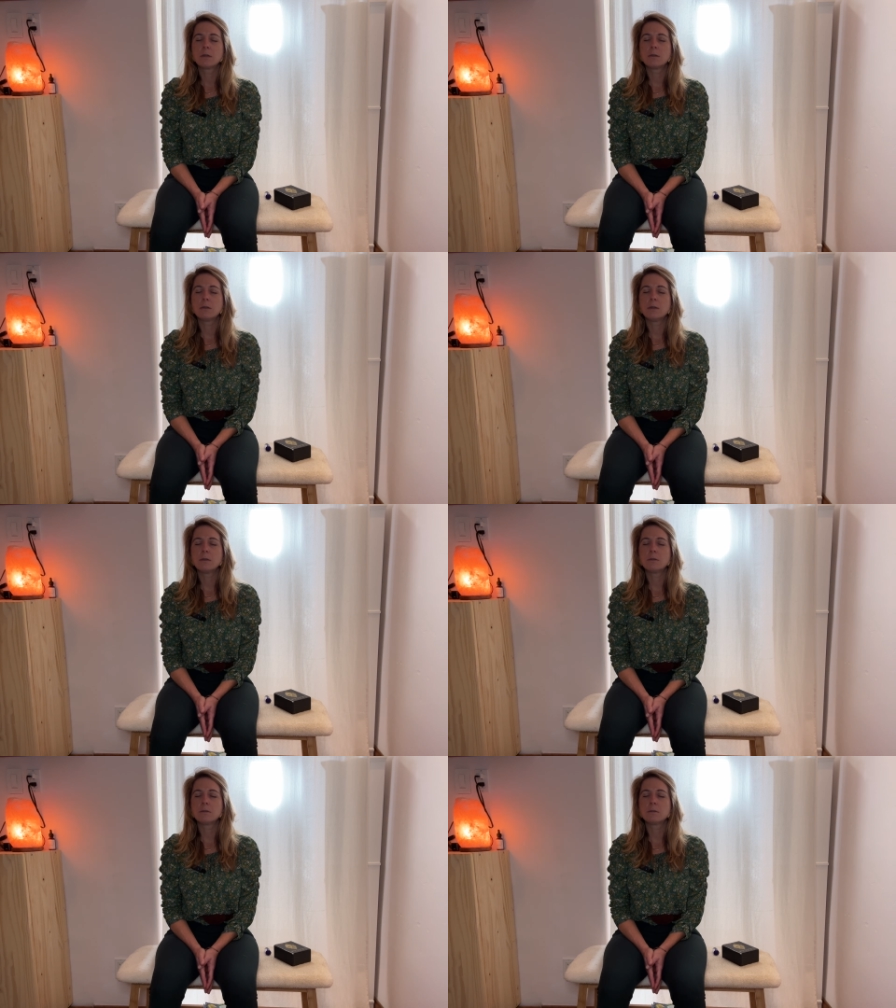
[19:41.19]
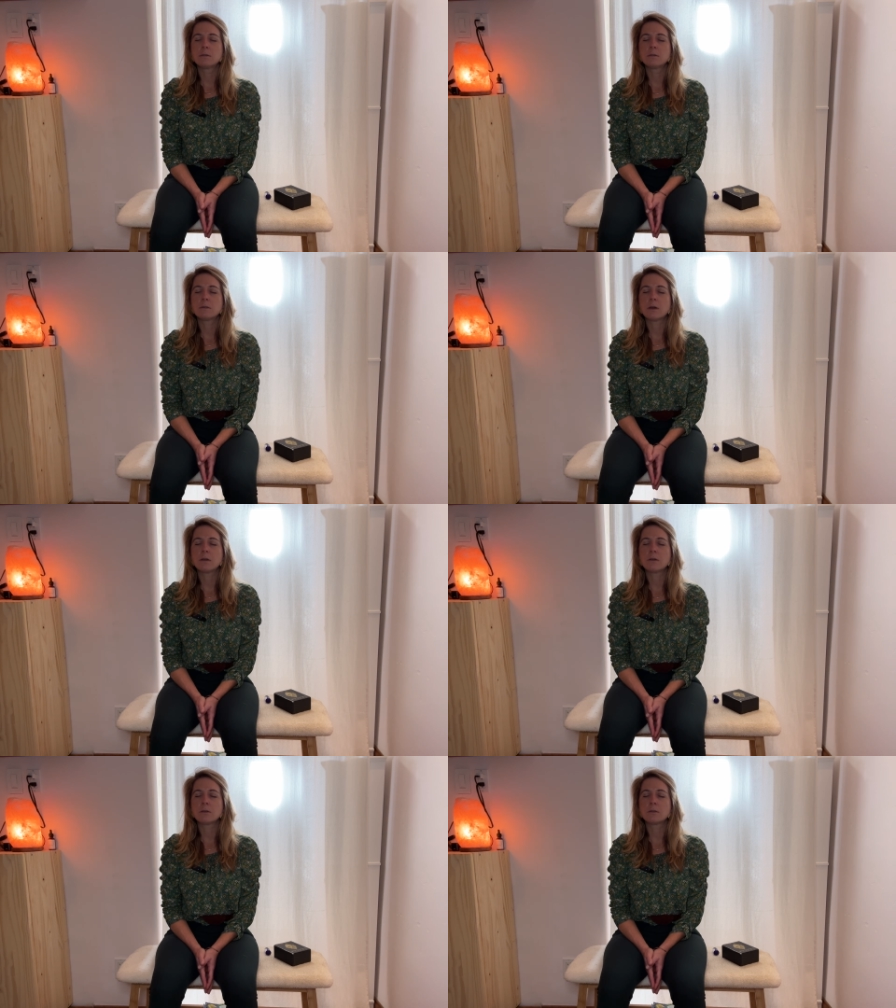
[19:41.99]
the needs, the
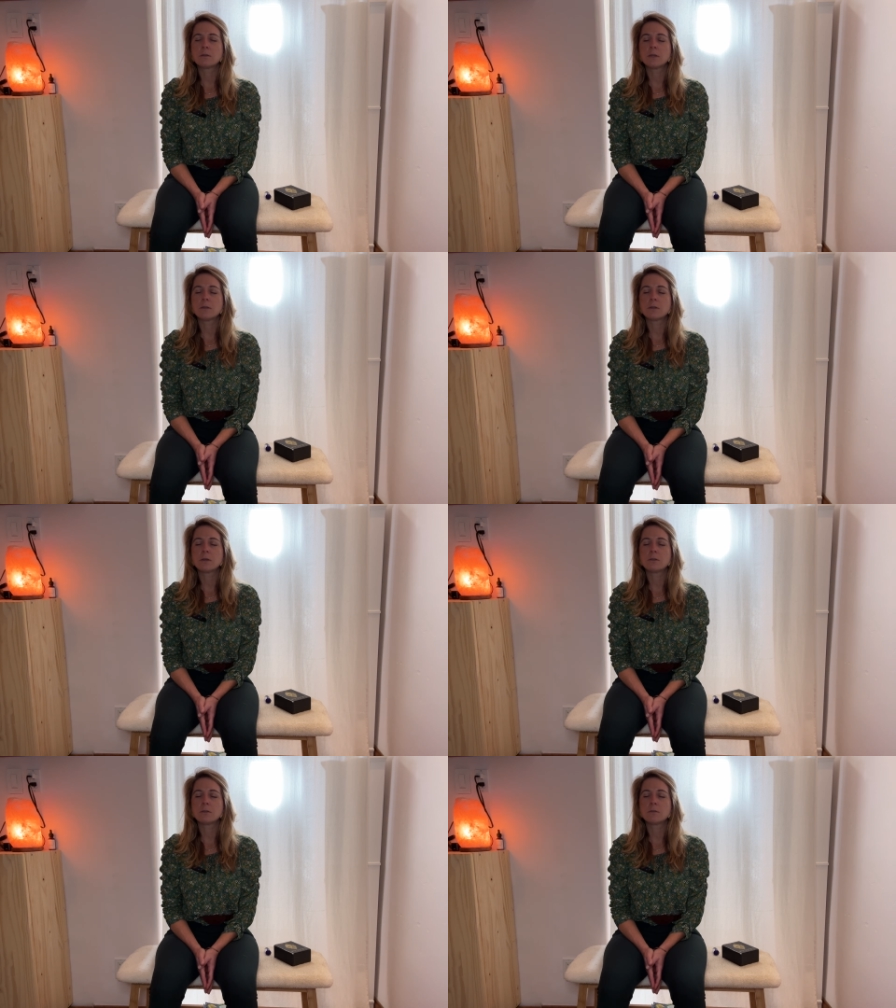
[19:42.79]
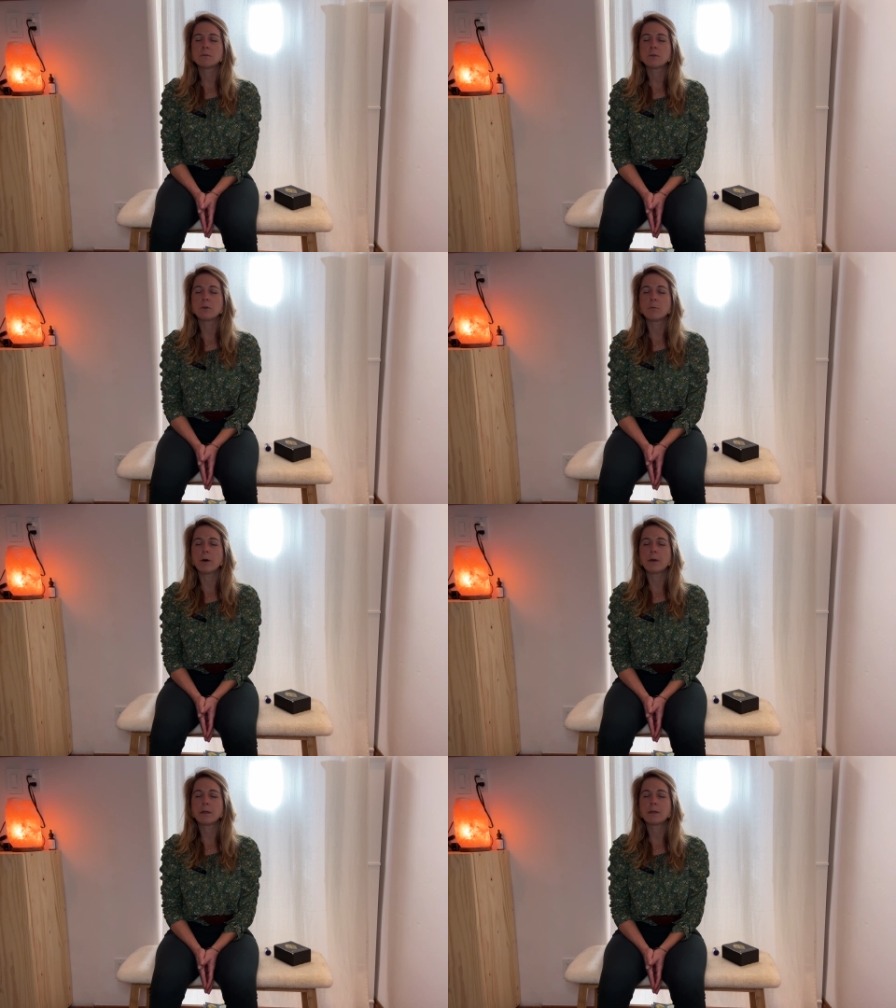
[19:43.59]
desires, the intentions for your
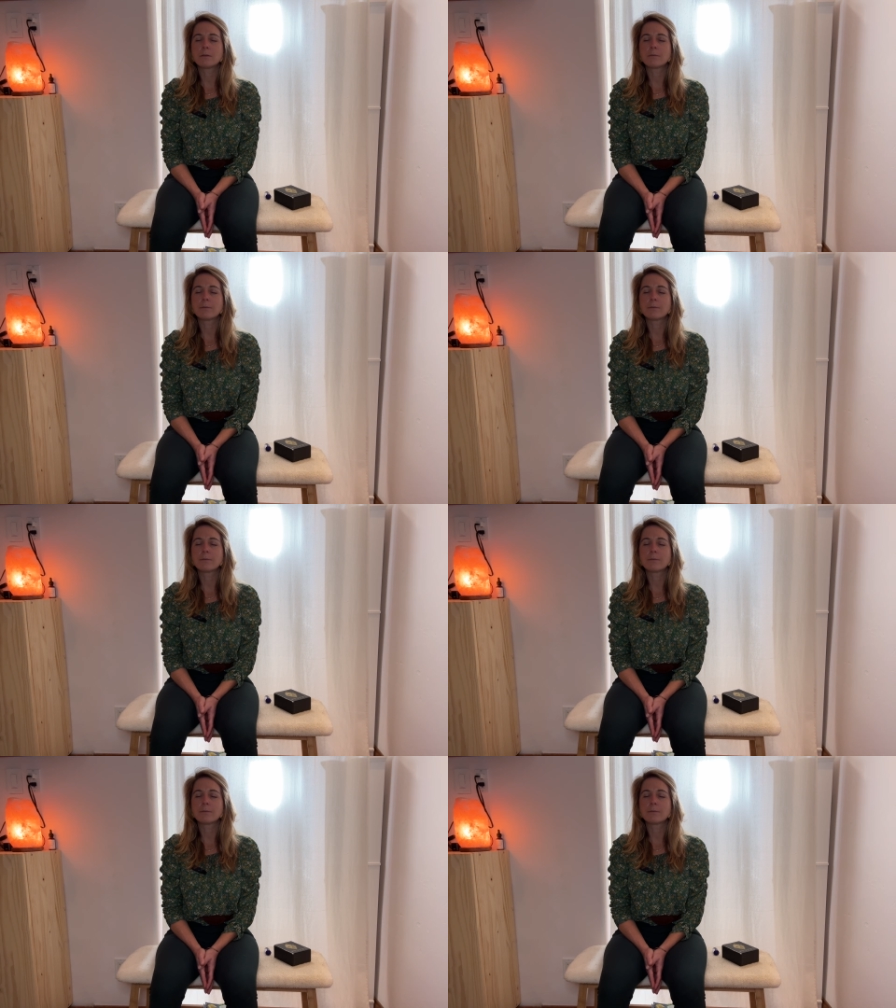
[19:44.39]
body.